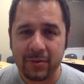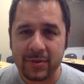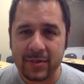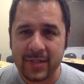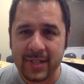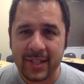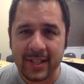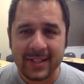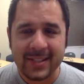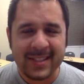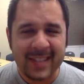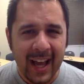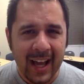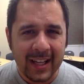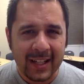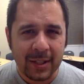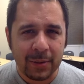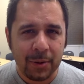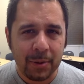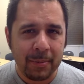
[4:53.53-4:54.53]
see
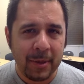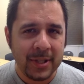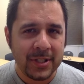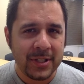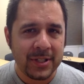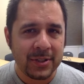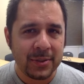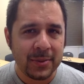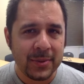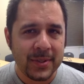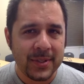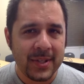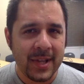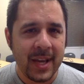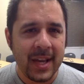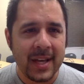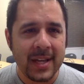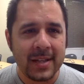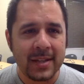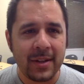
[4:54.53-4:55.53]
exactly what my teacher was
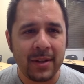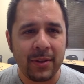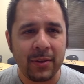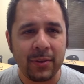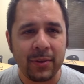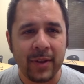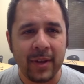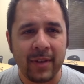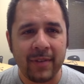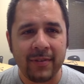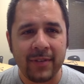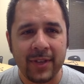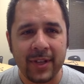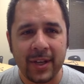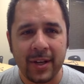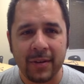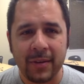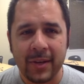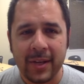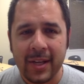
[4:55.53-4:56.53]
saying through that
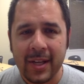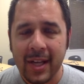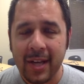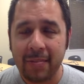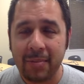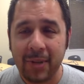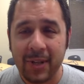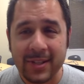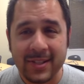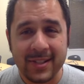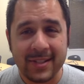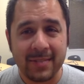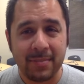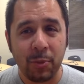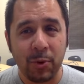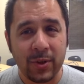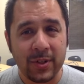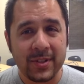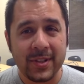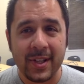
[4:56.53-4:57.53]
video. And plus, it's
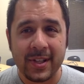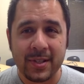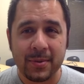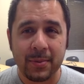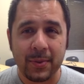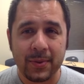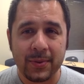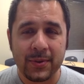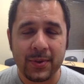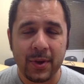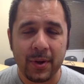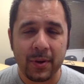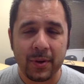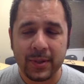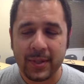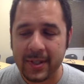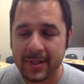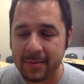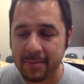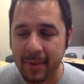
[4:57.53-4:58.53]
more accessible. So
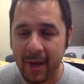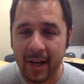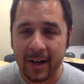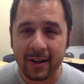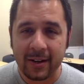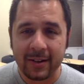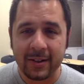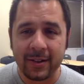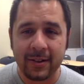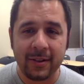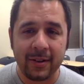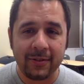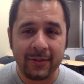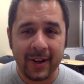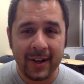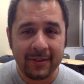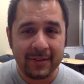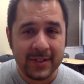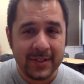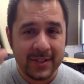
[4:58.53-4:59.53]
it doesn't matter, if I
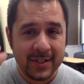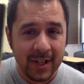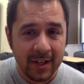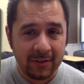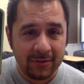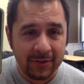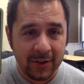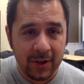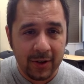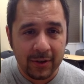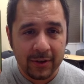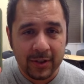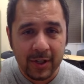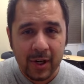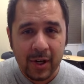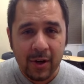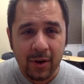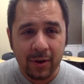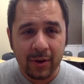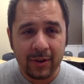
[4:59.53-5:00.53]
have a cell phone
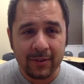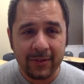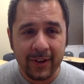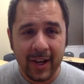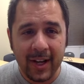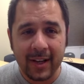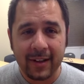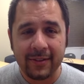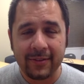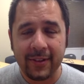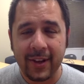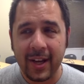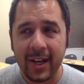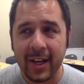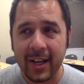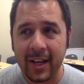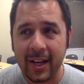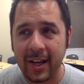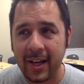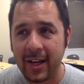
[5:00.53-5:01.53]
or if I have
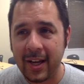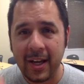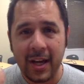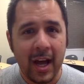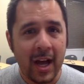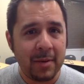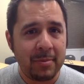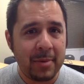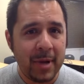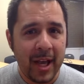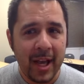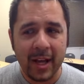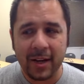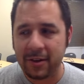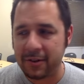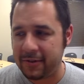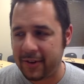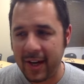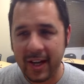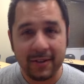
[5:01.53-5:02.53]
a iPad
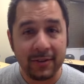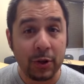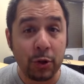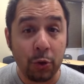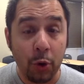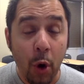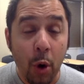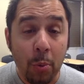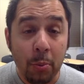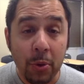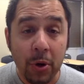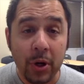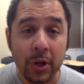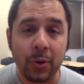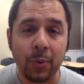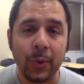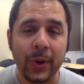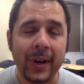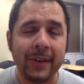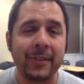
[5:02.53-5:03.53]
or if I have a Chromebook,
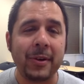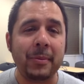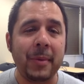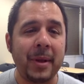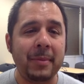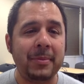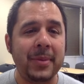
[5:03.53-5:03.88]
whatever it may